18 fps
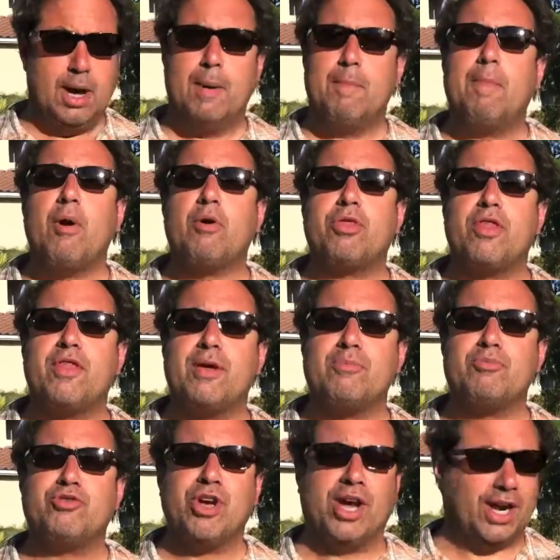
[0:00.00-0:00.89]
Both of
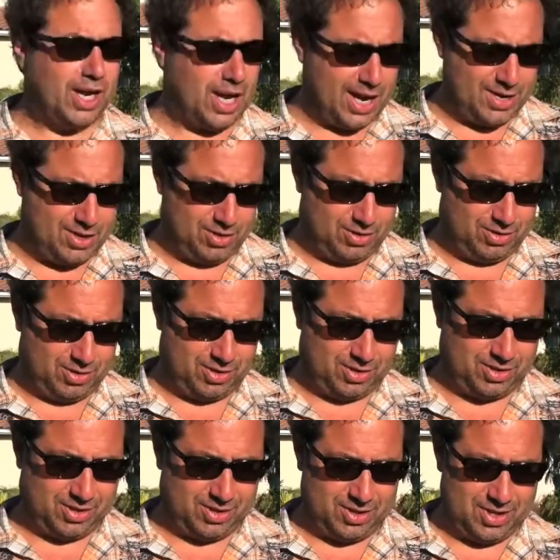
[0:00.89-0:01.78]
them jet
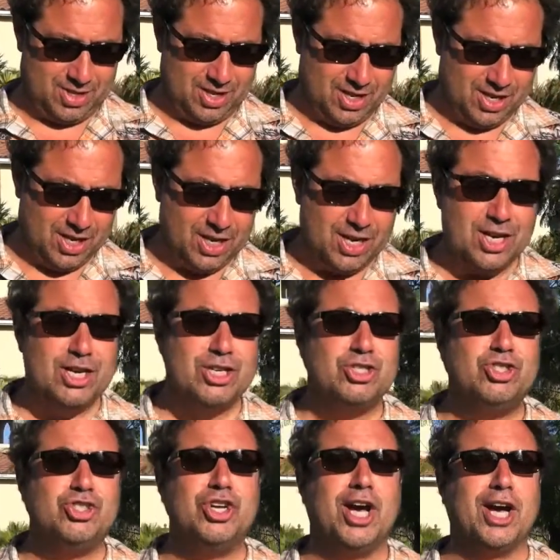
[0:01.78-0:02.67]
lighters.
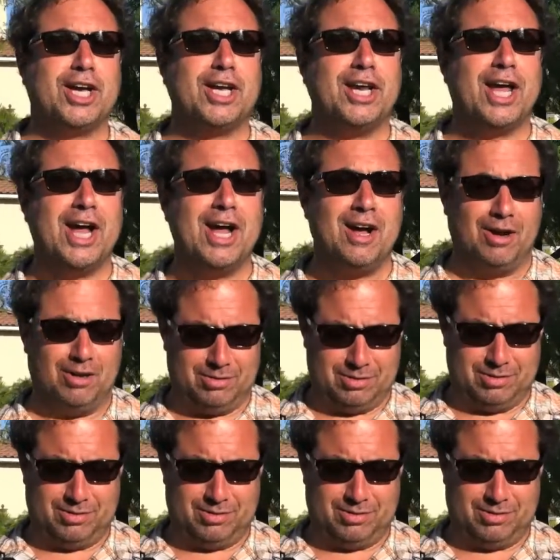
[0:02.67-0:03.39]
Check it out.